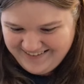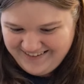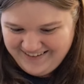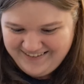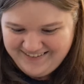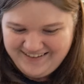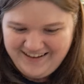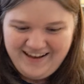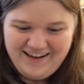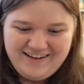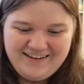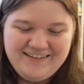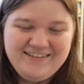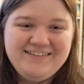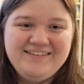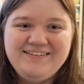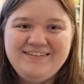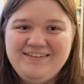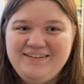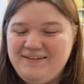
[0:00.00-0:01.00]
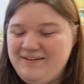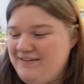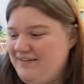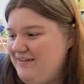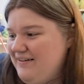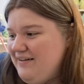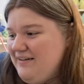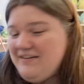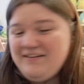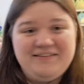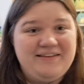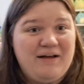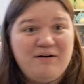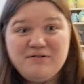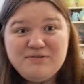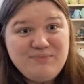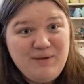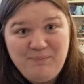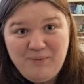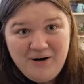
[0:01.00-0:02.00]
yeah. That
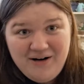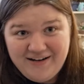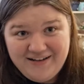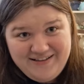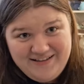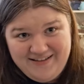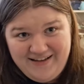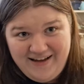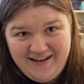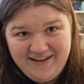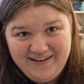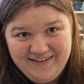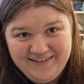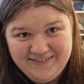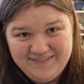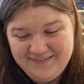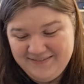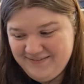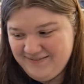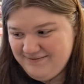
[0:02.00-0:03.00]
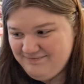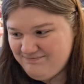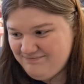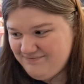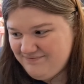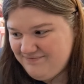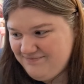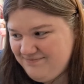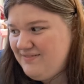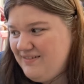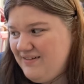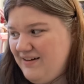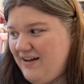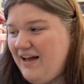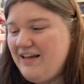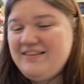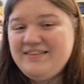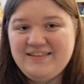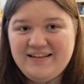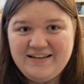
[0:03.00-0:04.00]
was my market day.
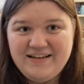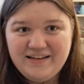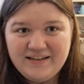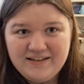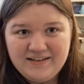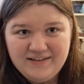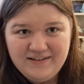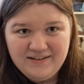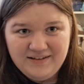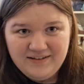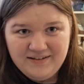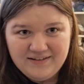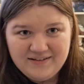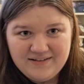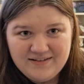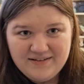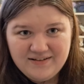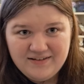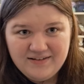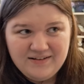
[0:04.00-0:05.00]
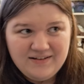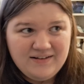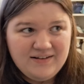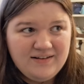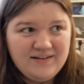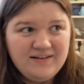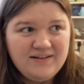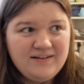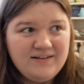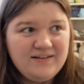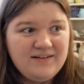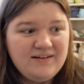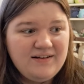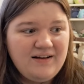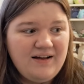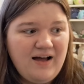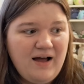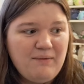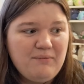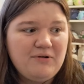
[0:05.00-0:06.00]
I think
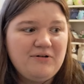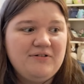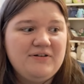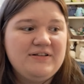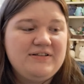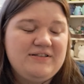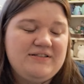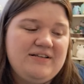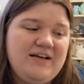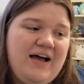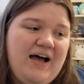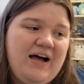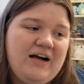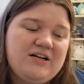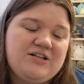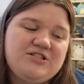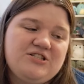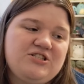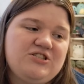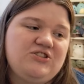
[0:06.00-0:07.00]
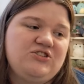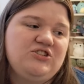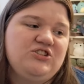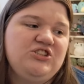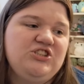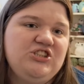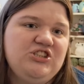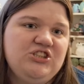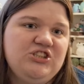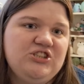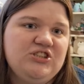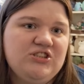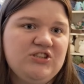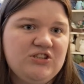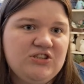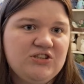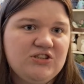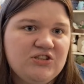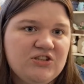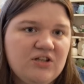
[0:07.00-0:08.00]
I'm going to actually...
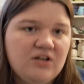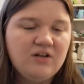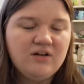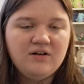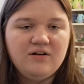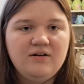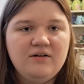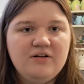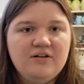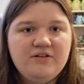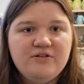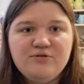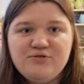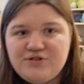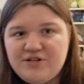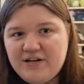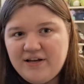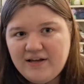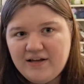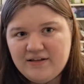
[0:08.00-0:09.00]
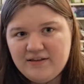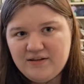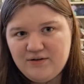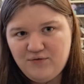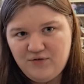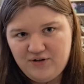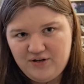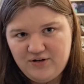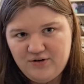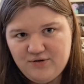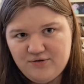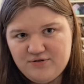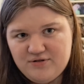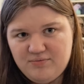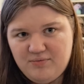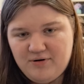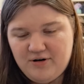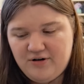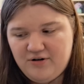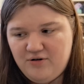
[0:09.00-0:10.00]
usually I end the video
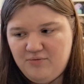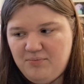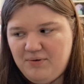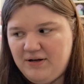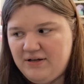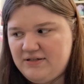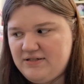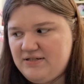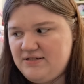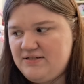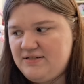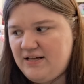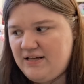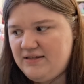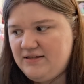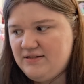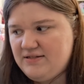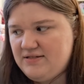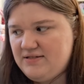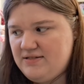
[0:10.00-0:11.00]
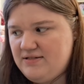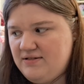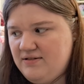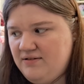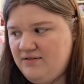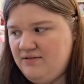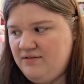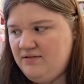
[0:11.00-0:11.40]
tomorrow, but since